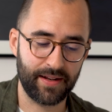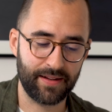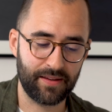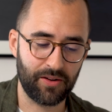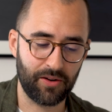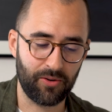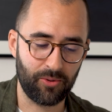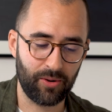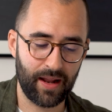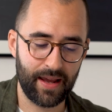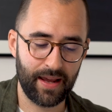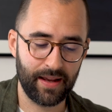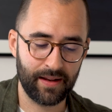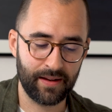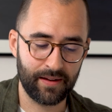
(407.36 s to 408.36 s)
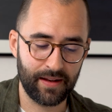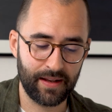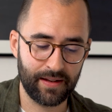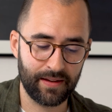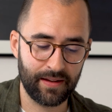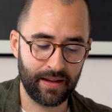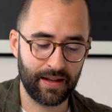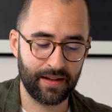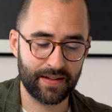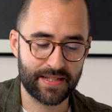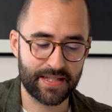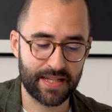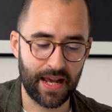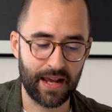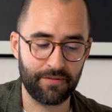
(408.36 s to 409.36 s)
it, laying in the
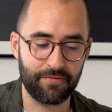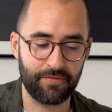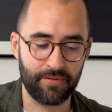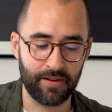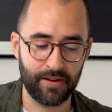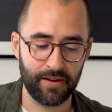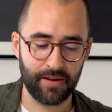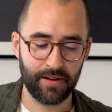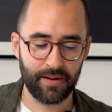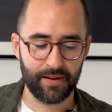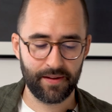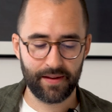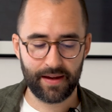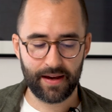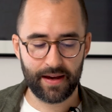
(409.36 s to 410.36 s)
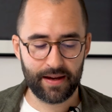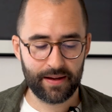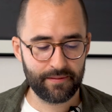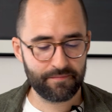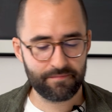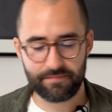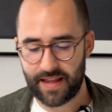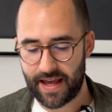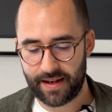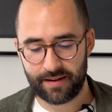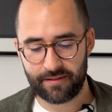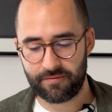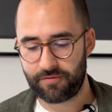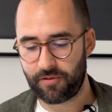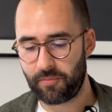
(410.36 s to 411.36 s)
safe,
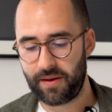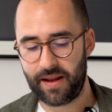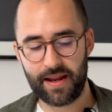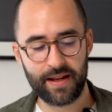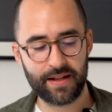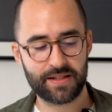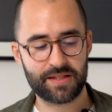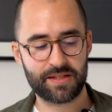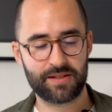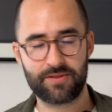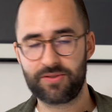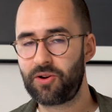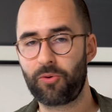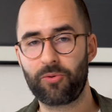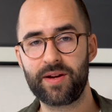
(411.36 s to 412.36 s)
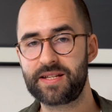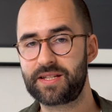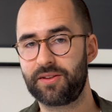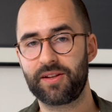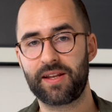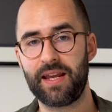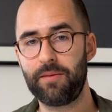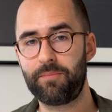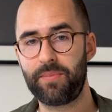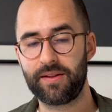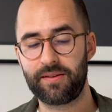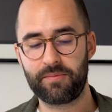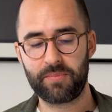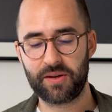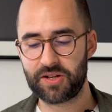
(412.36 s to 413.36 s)
then for me it's no reason to keep
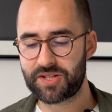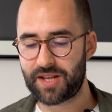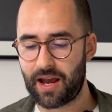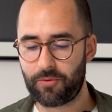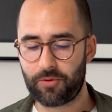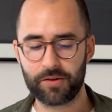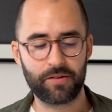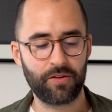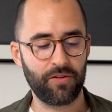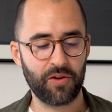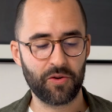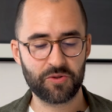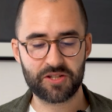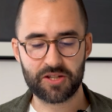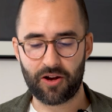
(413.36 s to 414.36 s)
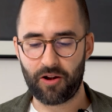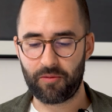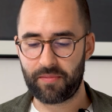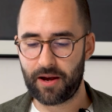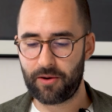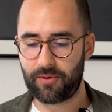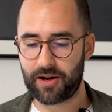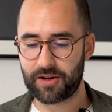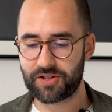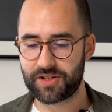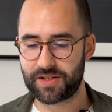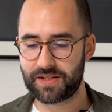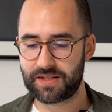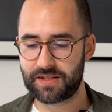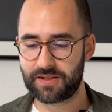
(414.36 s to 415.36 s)
it, because I want to use all my
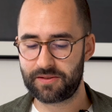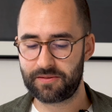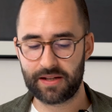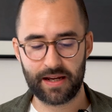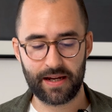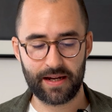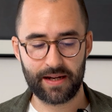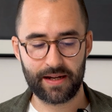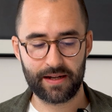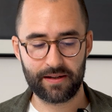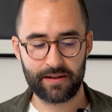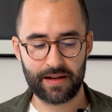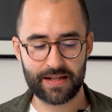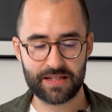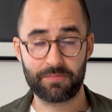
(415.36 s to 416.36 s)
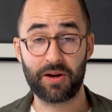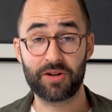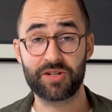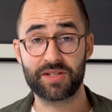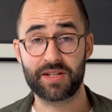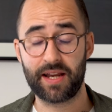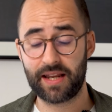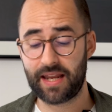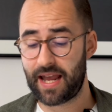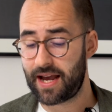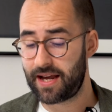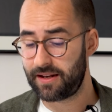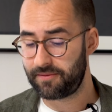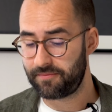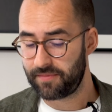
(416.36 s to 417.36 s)
watches as much as I
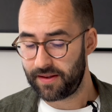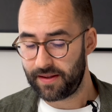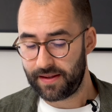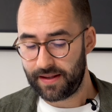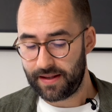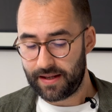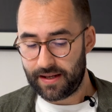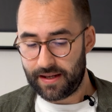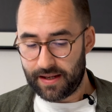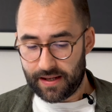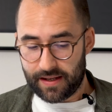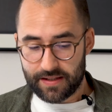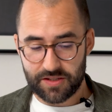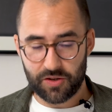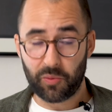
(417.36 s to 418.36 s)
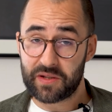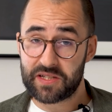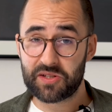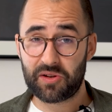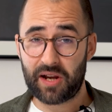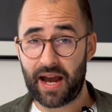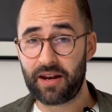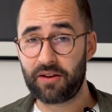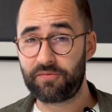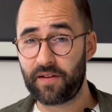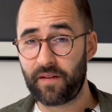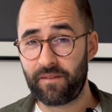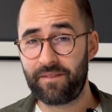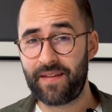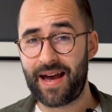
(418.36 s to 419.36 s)
can. So it's kind of
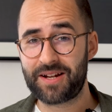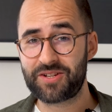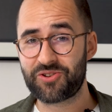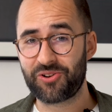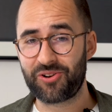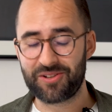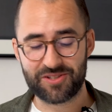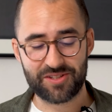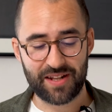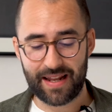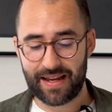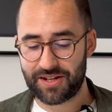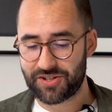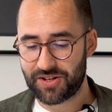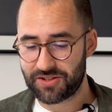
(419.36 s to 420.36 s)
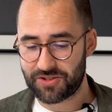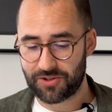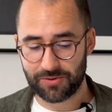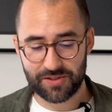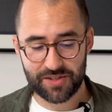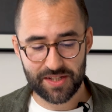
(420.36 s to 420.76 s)
a natural selection, so to